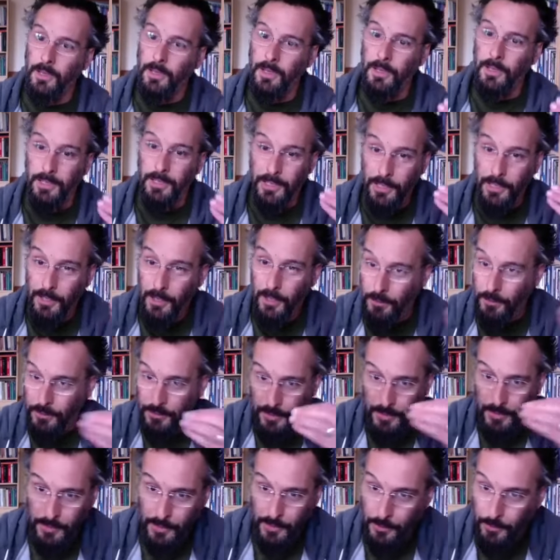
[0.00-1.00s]
an
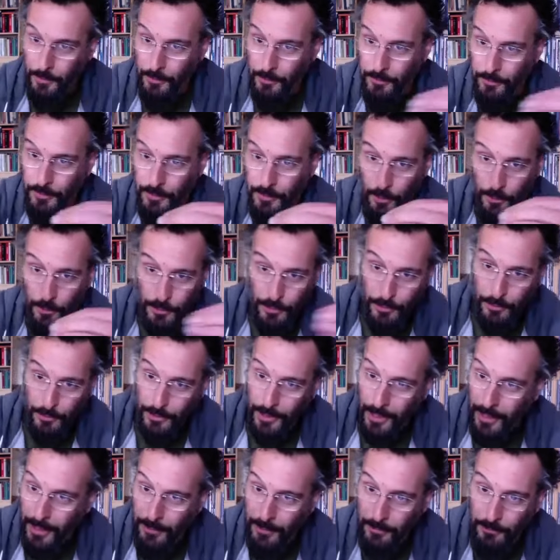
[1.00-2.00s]
ecosystem of social
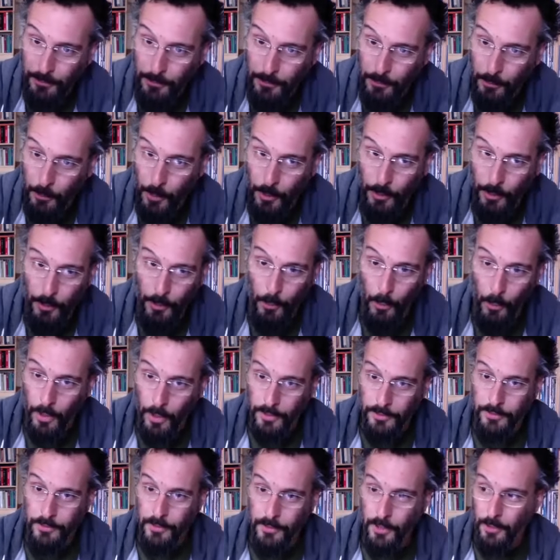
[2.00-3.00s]
life where there
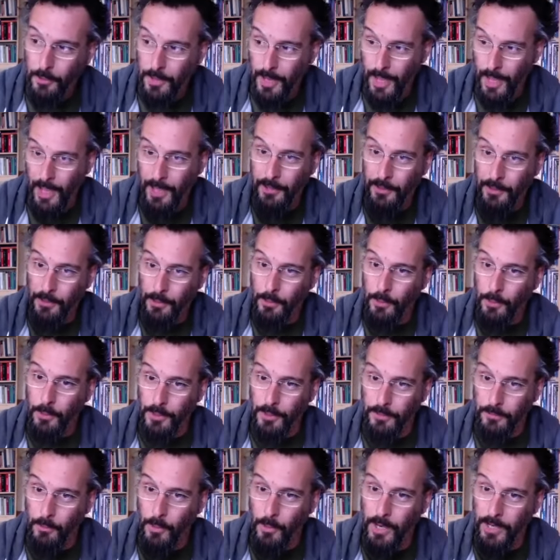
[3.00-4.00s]
was no
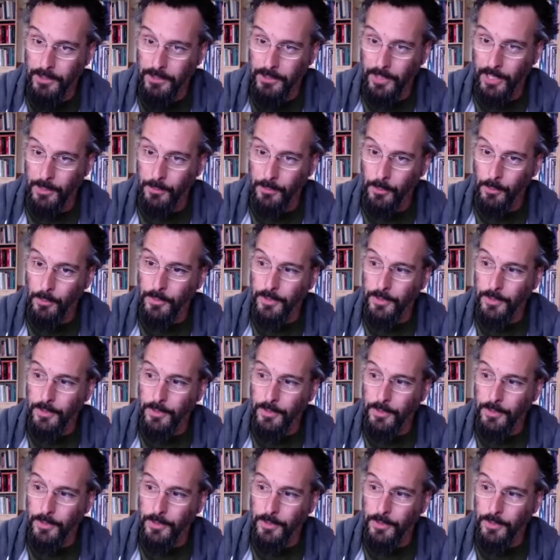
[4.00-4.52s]
category of wage labor,